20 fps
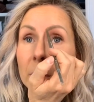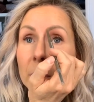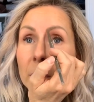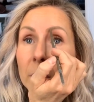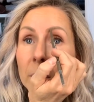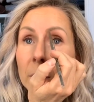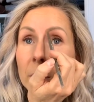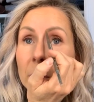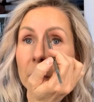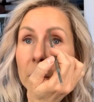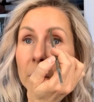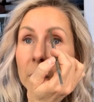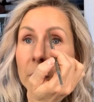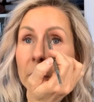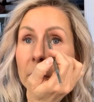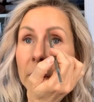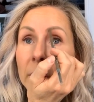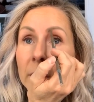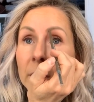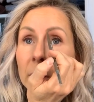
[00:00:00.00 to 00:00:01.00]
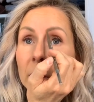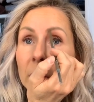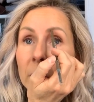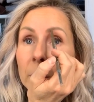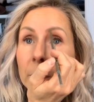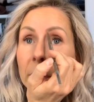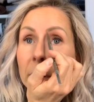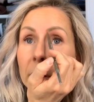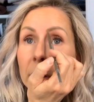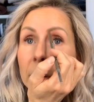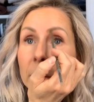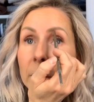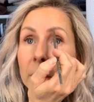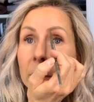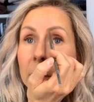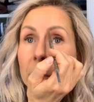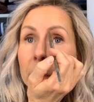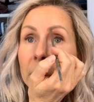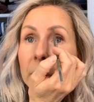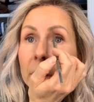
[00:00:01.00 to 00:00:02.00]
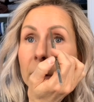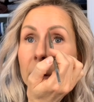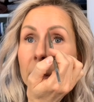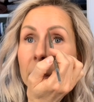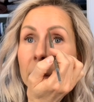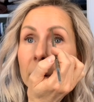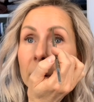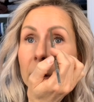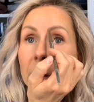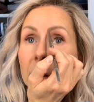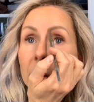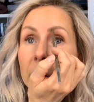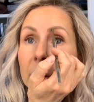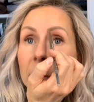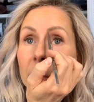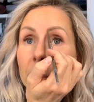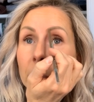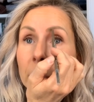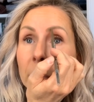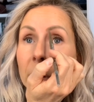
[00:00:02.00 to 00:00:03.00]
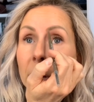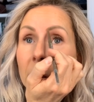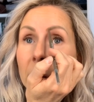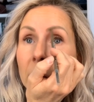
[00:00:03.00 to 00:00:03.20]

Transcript: would tend to look better with a bigger, thicker brow.